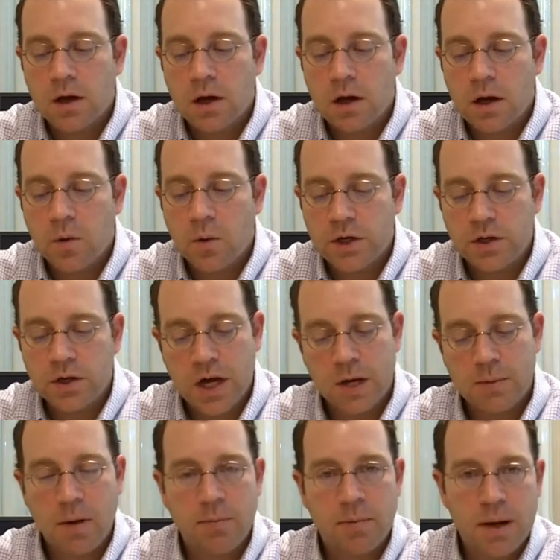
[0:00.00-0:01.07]
When you're
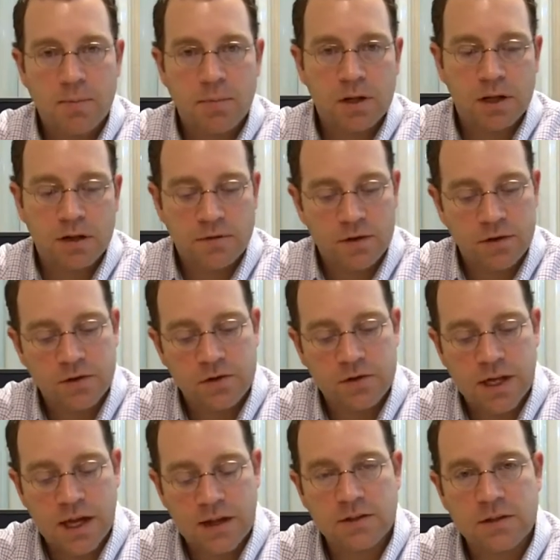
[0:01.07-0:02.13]
talking about pay-per-click versus
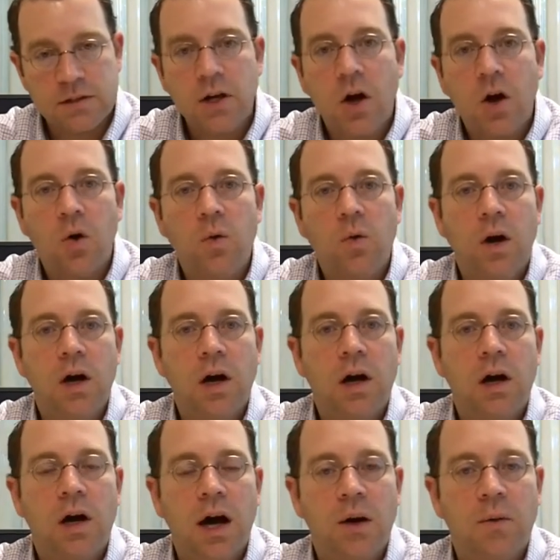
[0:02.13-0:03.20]
SEO,
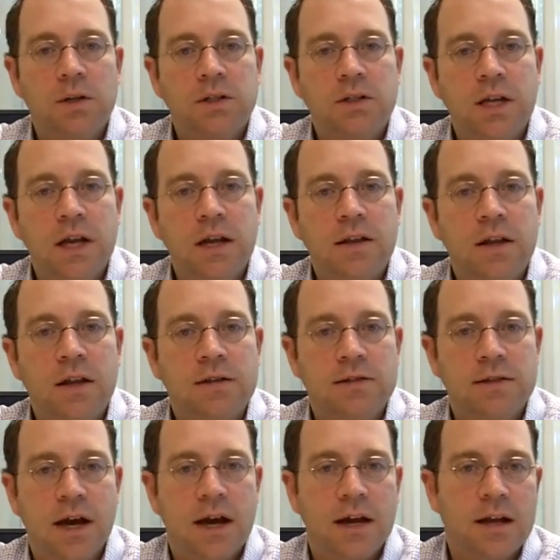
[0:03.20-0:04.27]
I would say that it's
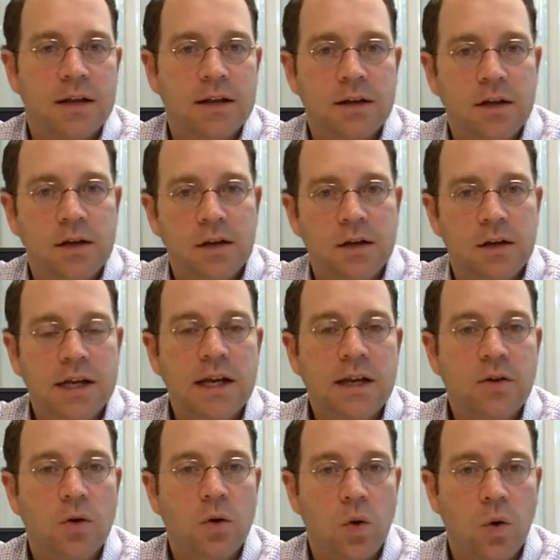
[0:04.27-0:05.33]
not a
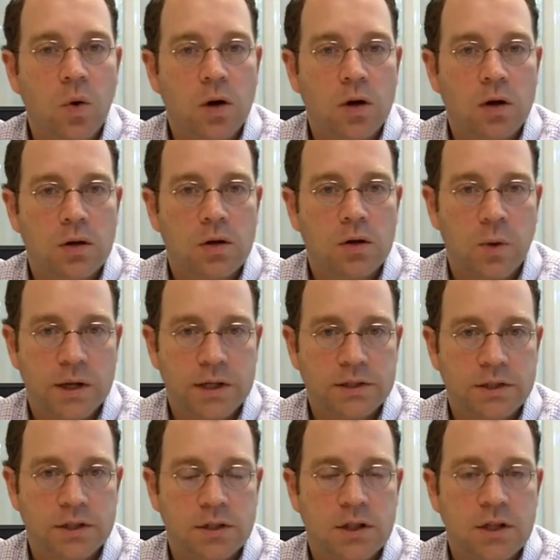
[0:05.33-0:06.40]
either-or
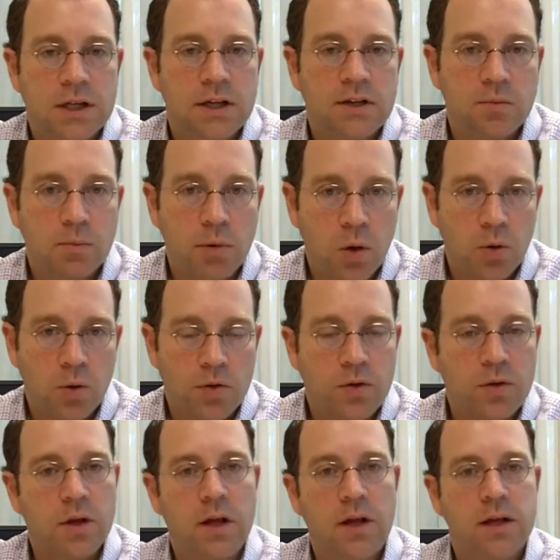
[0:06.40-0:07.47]
question. It's both,
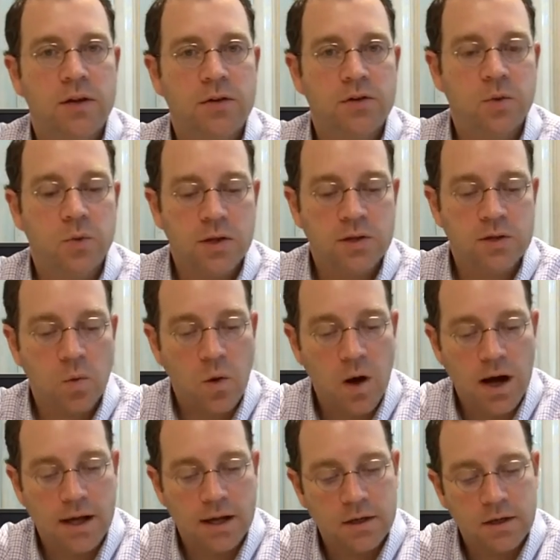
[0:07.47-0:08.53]
and here's the reason
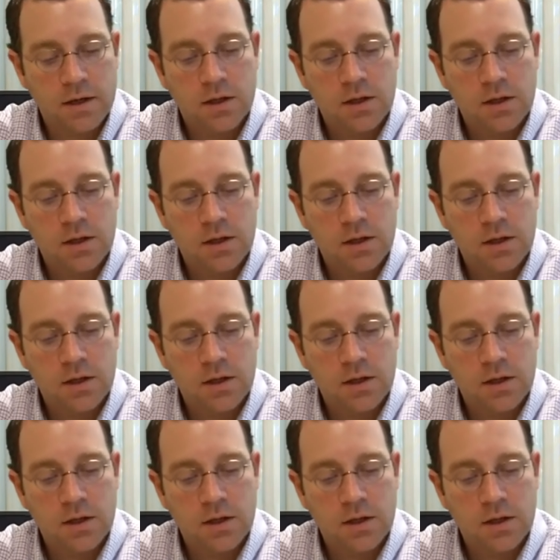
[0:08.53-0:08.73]
why.